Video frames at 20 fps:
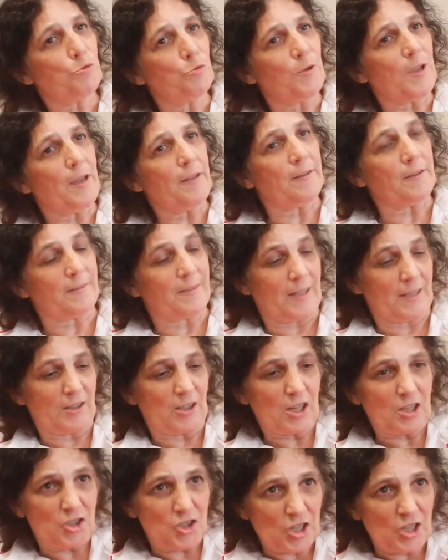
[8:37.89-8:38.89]
together that
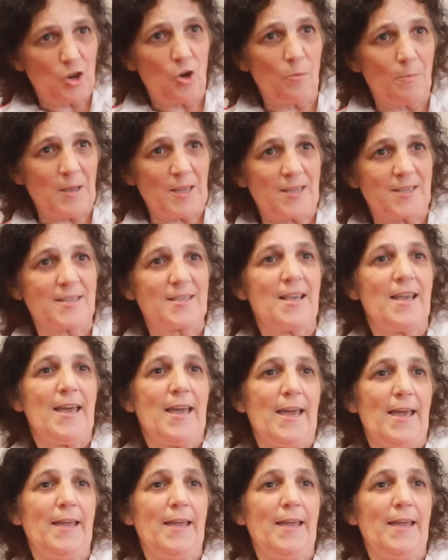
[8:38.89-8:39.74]
the genomics